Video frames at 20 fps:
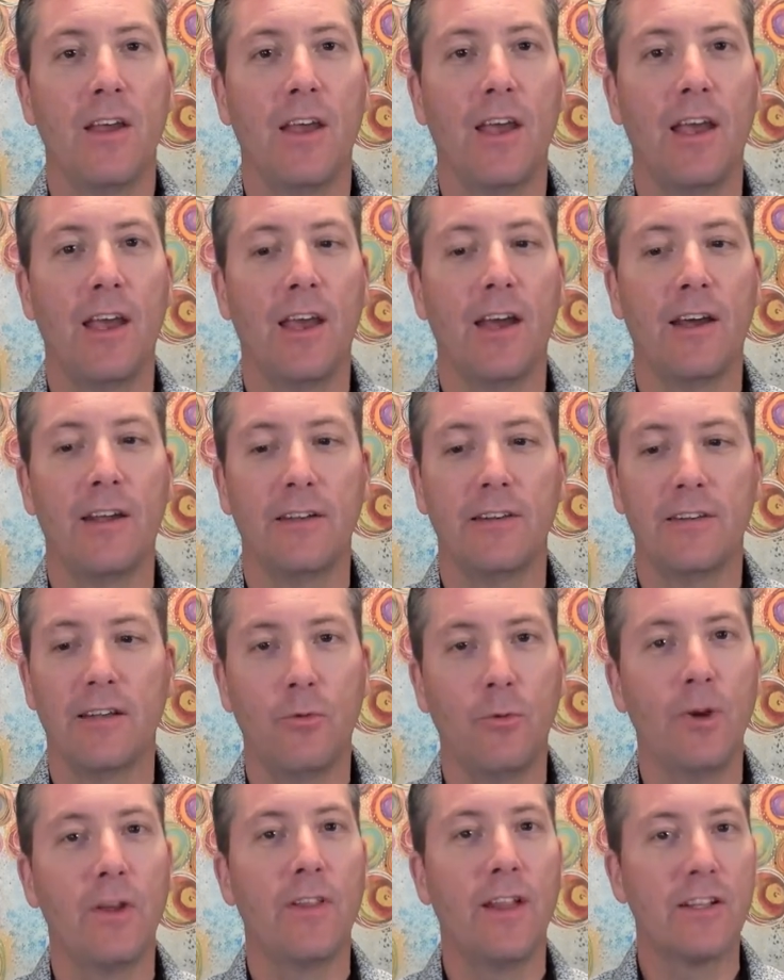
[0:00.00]
And
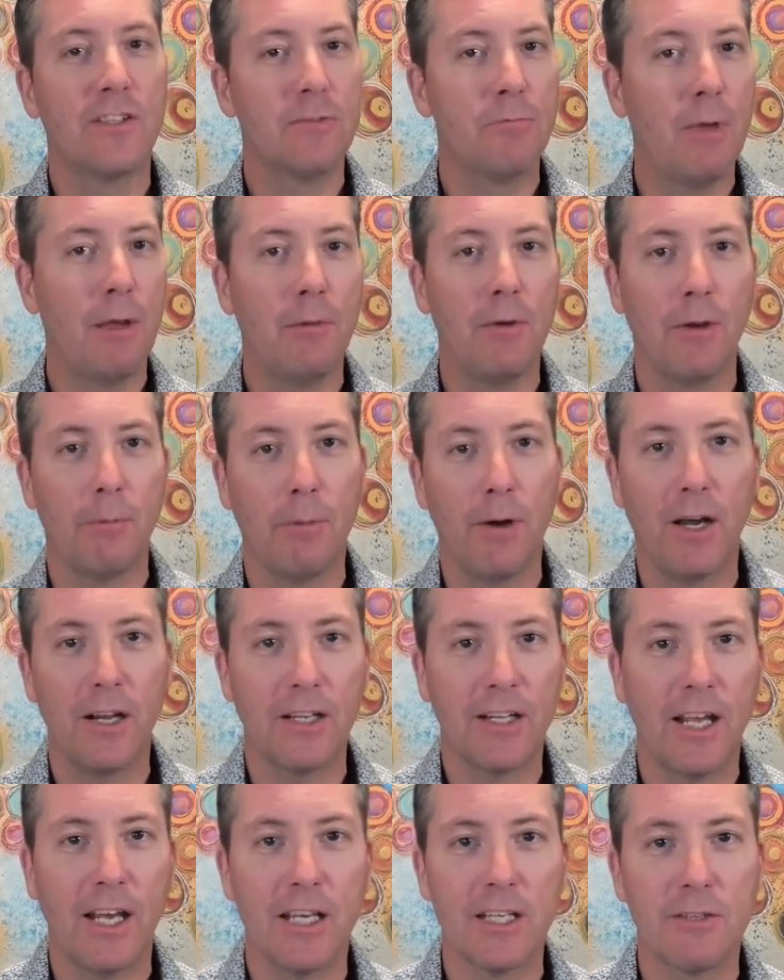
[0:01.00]
that's maybe a
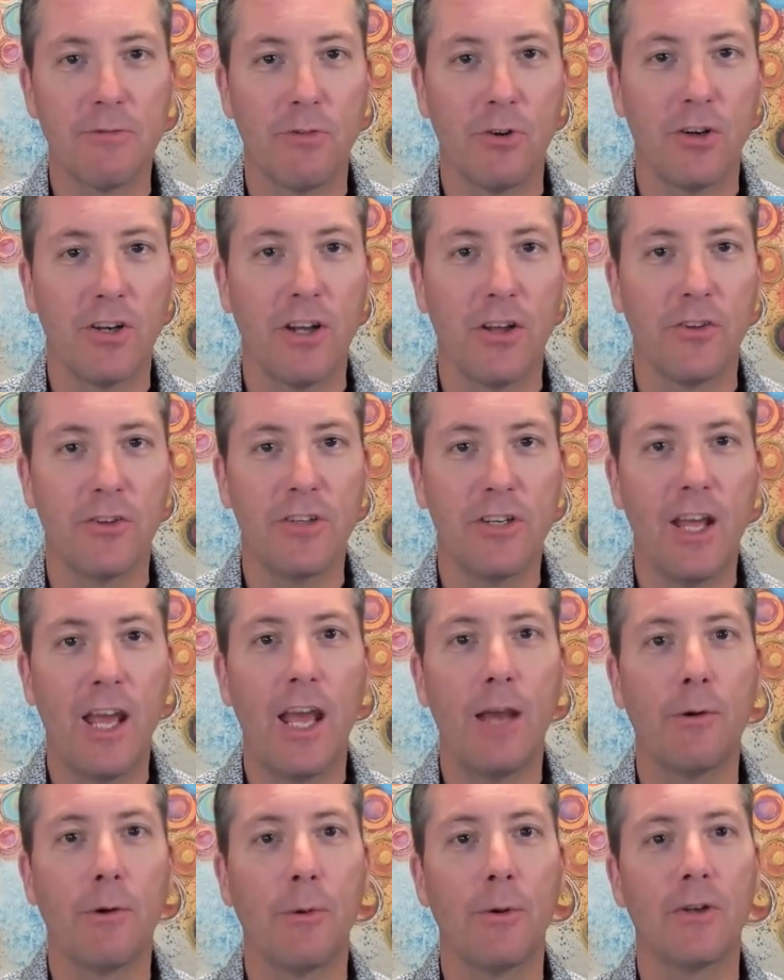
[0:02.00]
podcast for another
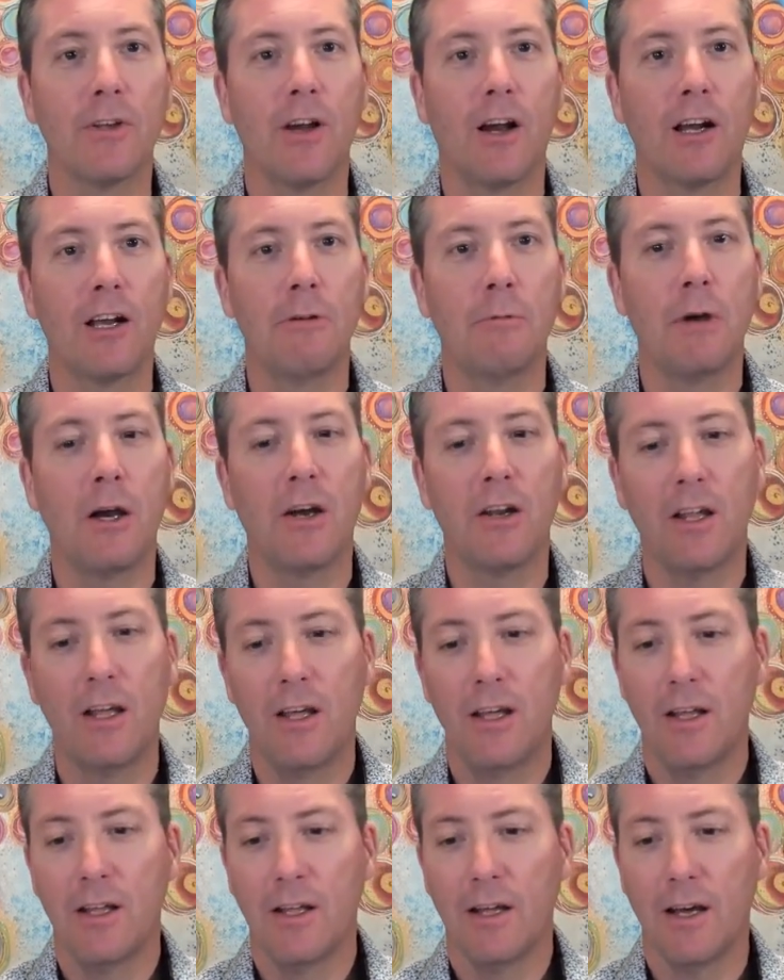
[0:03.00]
day where we talk about
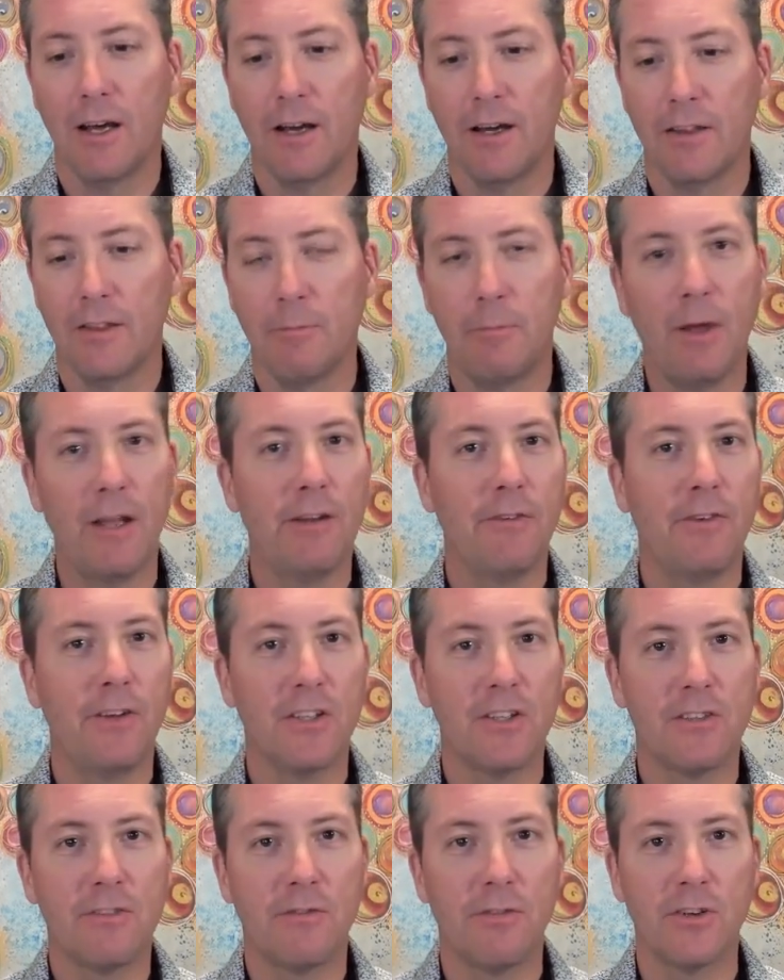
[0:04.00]
the
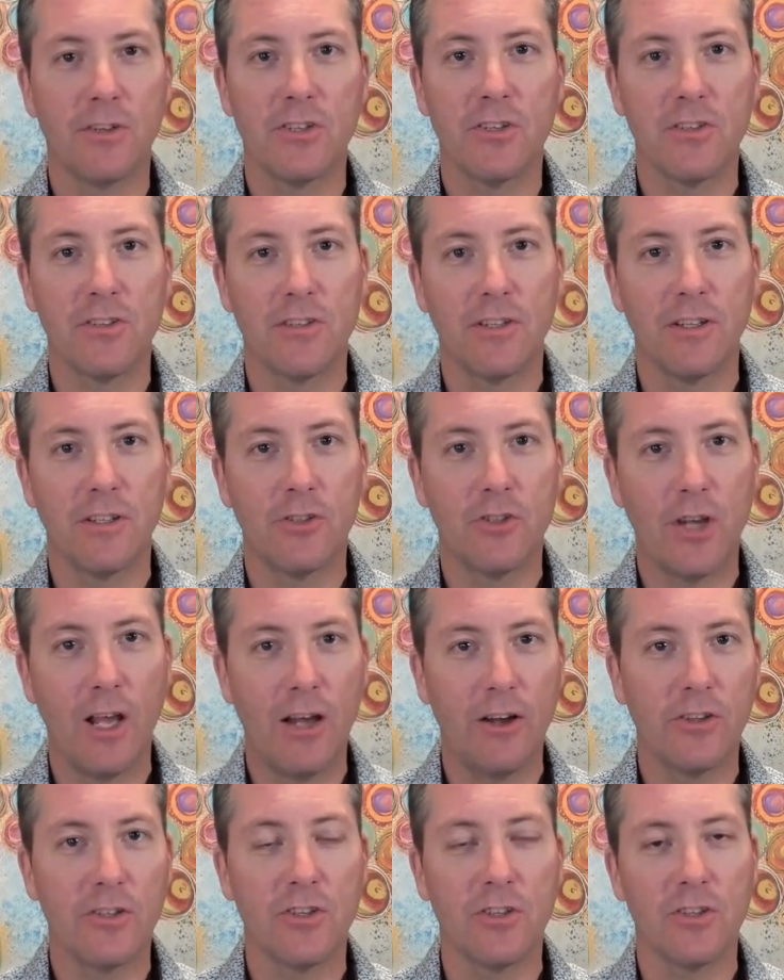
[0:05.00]
benefits versus the
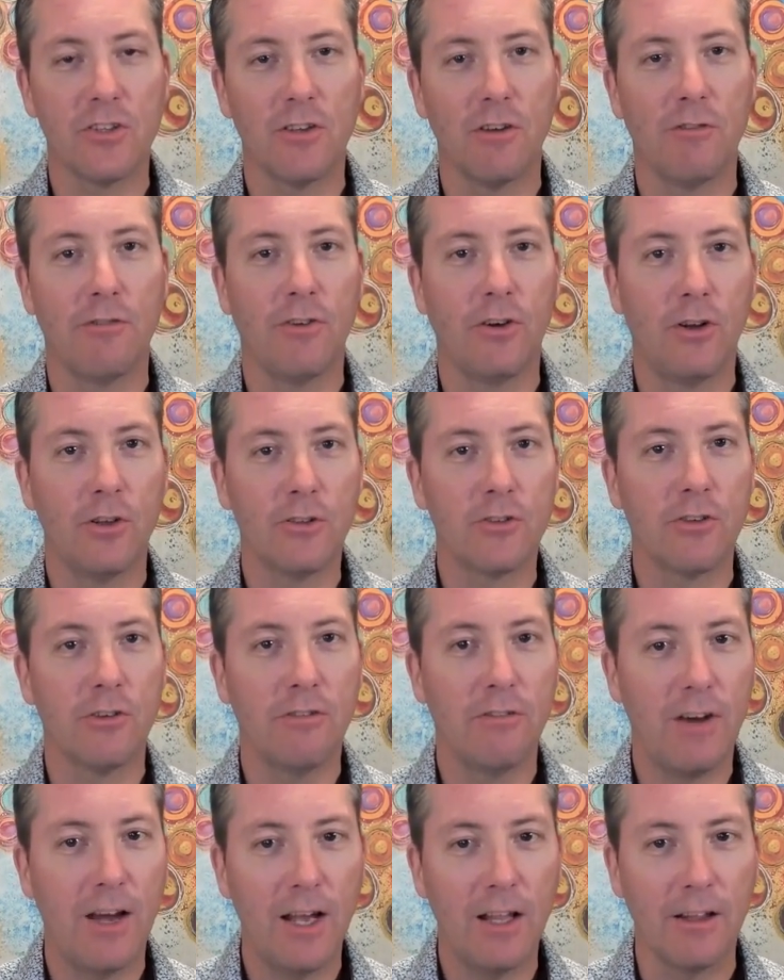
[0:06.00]
challenges of
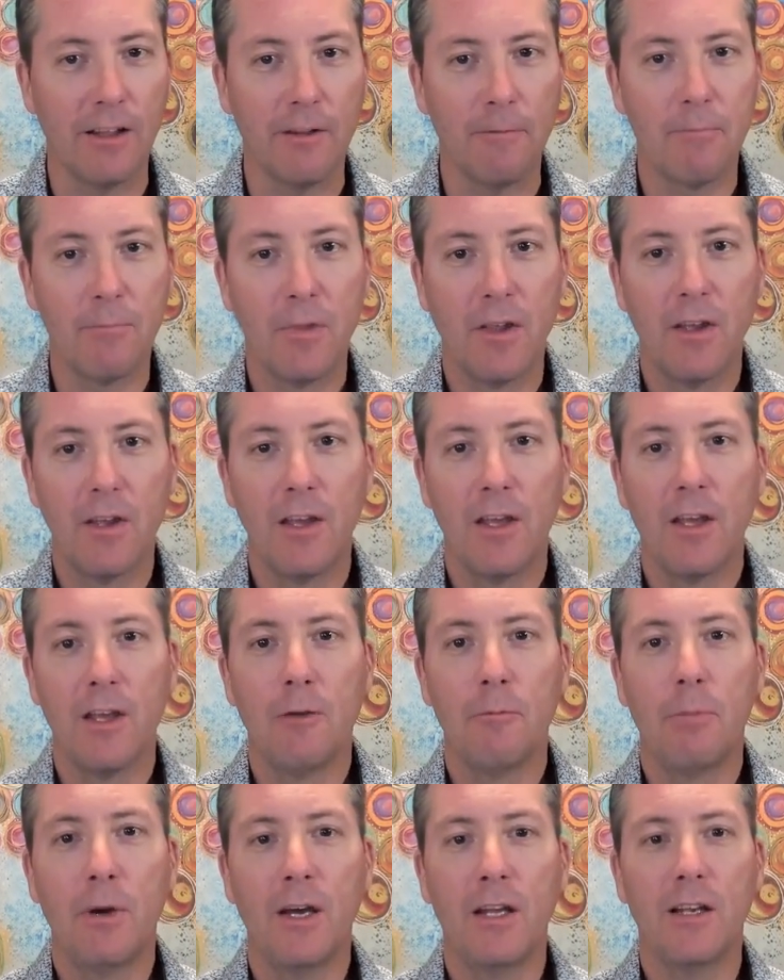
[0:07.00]
ultraviolet.
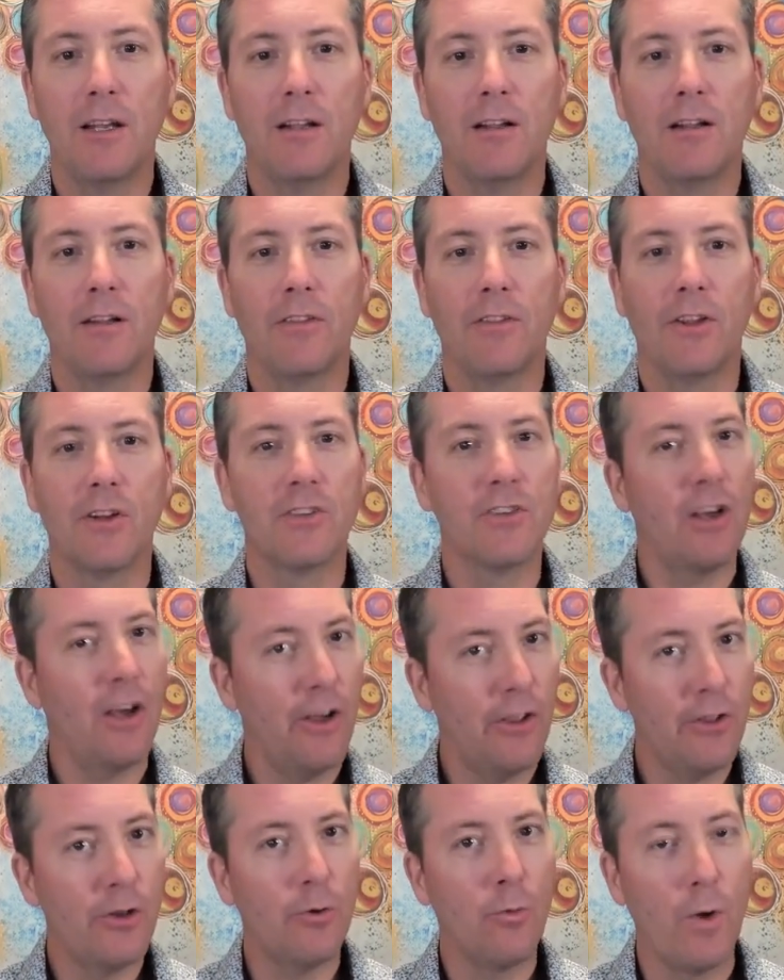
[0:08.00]
But there's
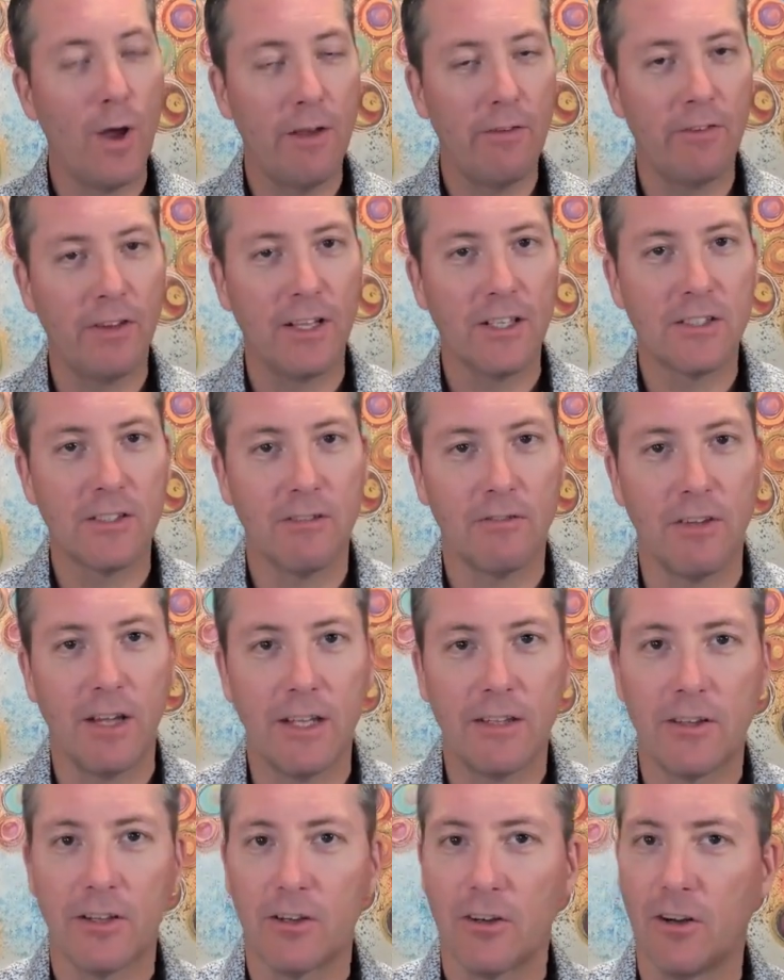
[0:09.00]
other wavelengths of
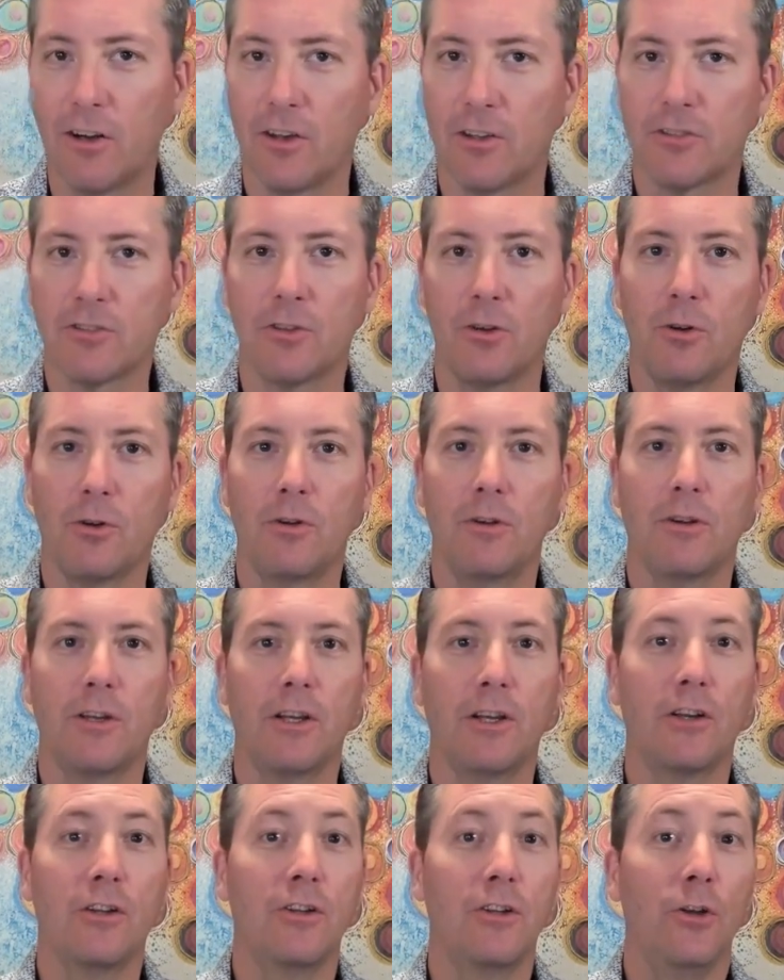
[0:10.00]
light that are also
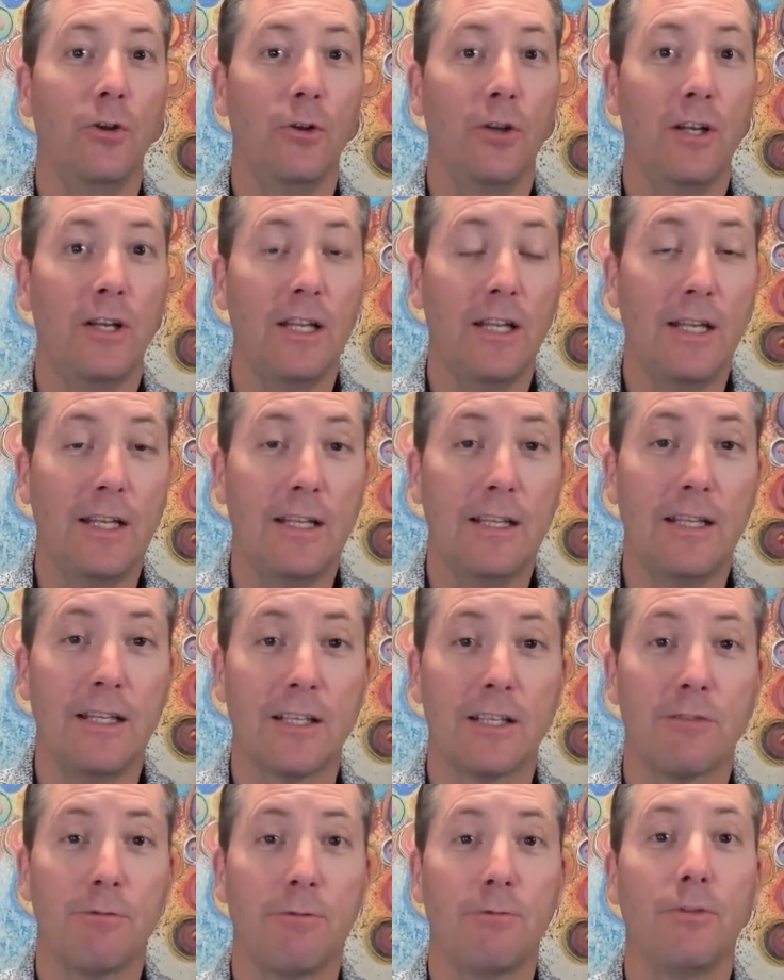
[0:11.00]
included in
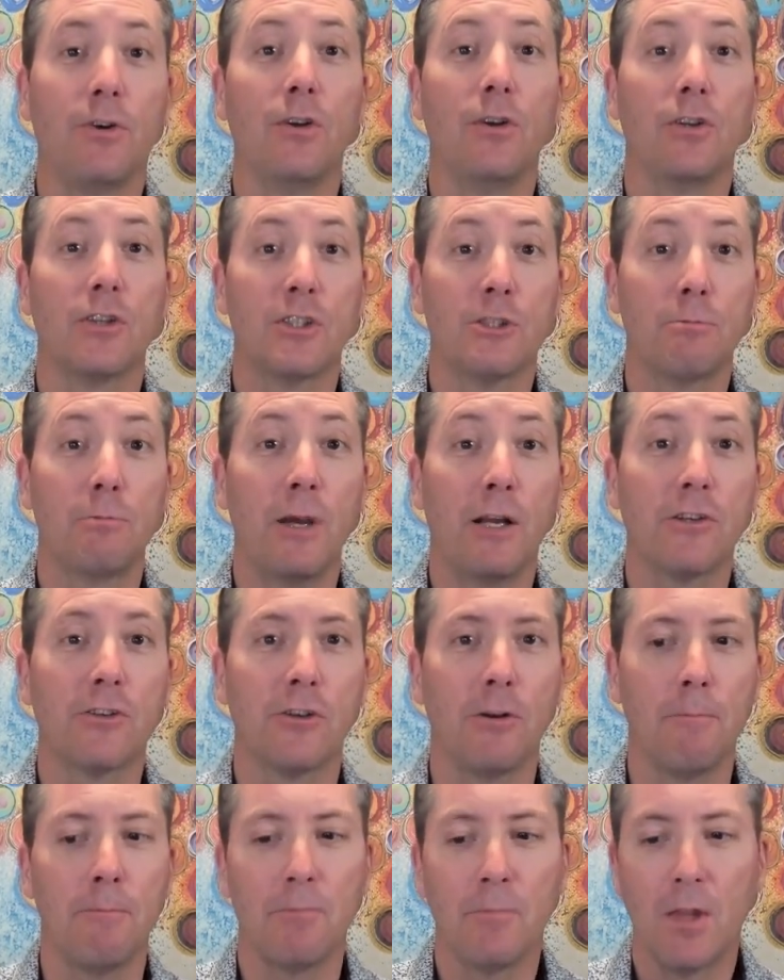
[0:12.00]
this full
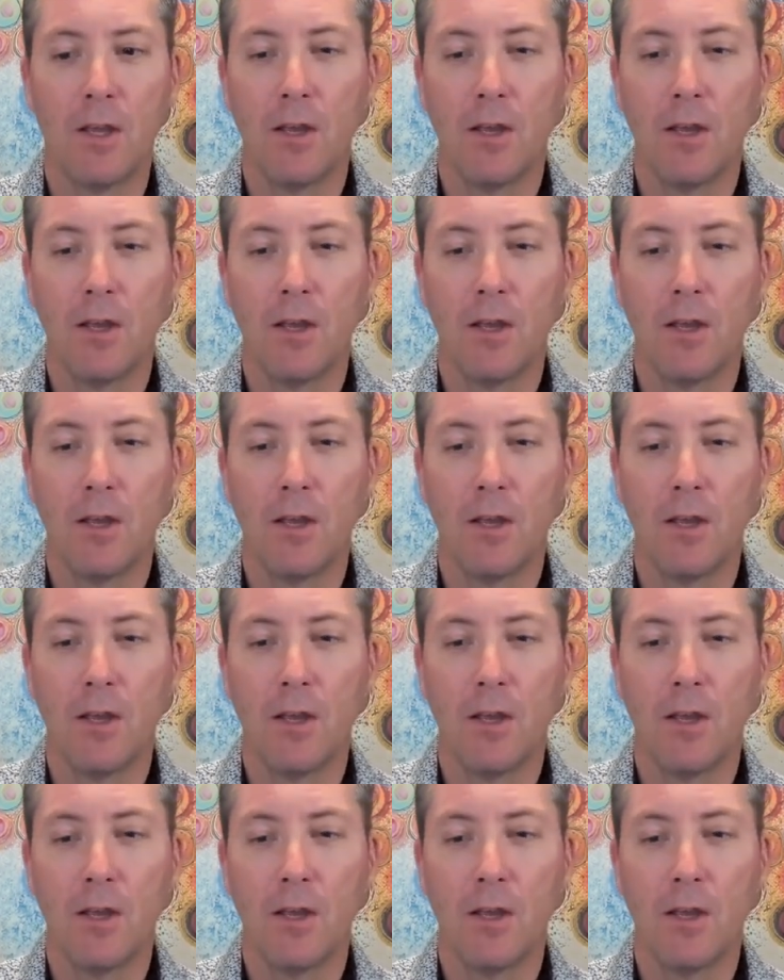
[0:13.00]
spectrum.